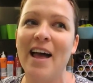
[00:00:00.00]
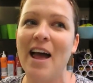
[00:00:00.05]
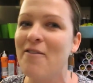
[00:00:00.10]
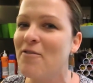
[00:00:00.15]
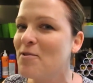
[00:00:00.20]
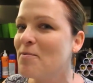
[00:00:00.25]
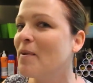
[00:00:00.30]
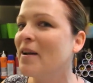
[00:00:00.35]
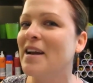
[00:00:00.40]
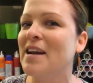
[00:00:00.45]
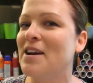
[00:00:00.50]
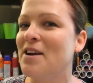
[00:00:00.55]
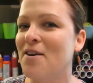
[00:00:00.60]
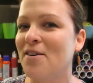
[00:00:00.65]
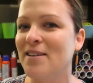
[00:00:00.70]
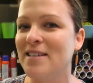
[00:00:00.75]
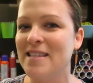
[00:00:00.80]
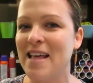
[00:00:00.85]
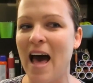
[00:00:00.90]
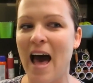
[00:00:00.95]
Everybody
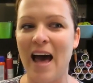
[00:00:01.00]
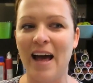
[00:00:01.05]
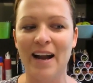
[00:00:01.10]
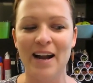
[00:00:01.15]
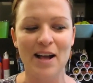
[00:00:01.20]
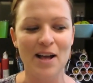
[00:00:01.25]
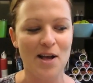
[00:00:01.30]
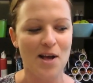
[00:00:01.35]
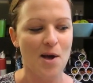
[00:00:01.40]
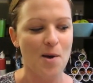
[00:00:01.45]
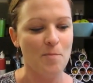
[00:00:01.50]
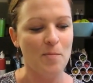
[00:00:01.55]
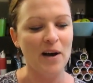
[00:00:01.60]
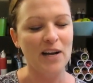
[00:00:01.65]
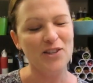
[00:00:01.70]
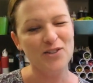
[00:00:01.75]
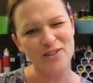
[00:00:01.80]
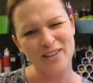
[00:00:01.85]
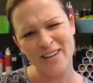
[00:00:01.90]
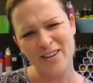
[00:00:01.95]
knows that.
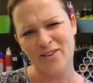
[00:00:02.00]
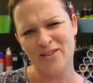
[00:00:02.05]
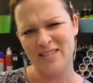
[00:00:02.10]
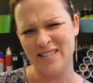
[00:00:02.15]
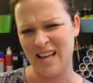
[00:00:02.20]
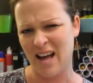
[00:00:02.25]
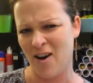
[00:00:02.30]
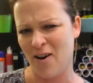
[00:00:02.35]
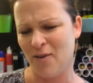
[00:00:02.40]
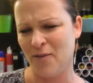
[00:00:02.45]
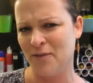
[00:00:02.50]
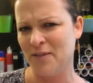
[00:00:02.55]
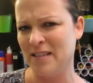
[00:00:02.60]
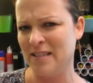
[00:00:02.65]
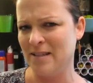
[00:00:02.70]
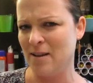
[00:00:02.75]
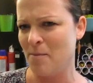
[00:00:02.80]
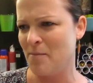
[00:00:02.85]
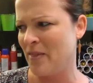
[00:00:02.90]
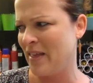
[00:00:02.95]
But treat yourself to
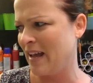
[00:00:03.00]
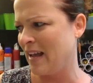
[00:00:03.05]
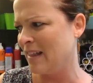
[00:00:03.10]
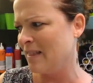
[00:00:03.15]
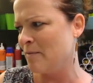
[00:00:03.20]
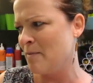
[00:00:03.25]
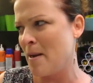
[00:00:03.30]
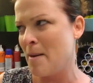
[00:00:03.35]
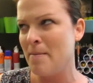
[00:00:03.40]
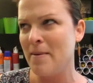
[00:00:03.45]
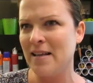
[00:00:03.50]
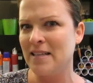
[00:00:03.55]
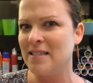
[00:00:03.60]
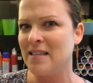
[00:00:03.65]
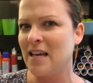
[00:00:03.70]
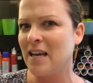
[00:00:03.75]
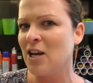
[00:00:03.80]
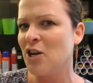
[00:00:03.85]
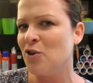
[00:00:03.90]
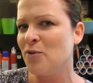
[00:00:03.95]
something. Maybe it's
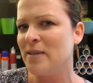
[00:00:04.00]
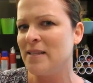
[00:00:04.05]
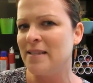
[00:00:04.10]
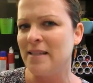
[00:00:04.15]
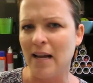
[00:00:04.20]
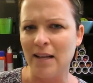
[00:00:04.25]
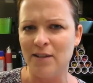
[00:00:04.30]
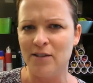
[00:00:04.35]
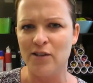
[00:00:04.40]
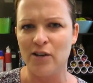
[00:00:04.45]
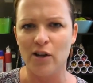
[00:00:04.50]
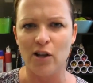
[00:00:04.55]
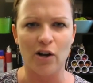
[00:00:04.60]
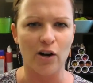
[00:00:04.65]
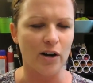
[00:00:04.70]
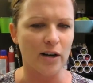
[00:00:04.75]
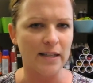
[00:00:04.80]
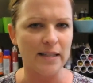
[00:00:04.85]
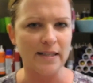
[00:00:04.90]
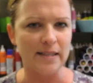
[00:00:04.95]
like a new stencil
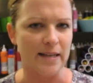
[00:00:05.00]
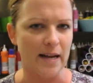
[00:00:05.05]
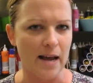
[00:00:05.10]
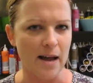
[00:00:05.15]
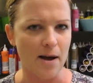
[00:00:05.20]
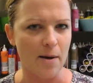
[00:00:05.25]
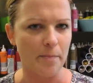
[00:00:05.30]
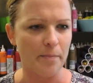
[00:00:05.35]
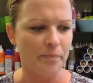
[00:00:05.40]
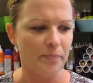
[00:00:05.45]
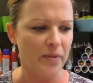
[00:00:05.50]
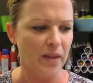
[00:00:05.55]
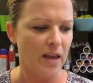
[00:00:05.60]
or a stamp.